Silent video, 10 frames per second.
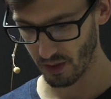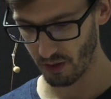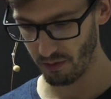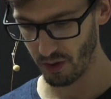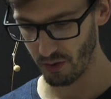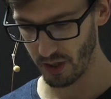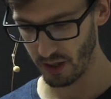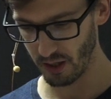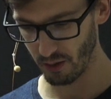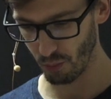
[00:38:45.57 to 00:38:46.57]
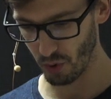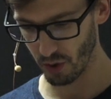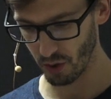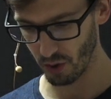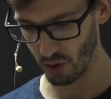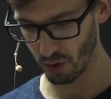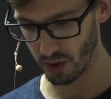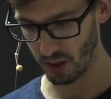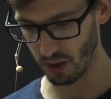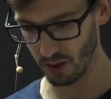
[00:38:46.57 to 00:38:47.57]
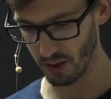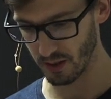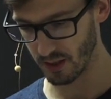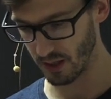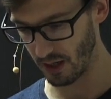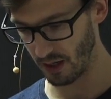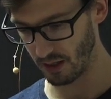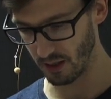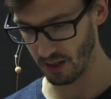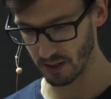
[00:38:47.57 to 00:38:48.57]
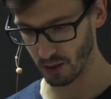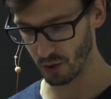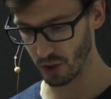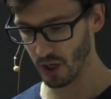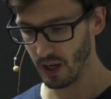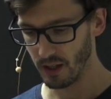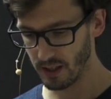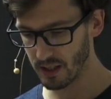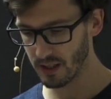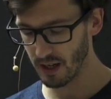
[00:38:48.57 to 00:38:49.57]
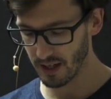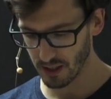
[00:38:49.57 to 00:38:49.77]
querying one node here, let's say the Elasticsearch. This is the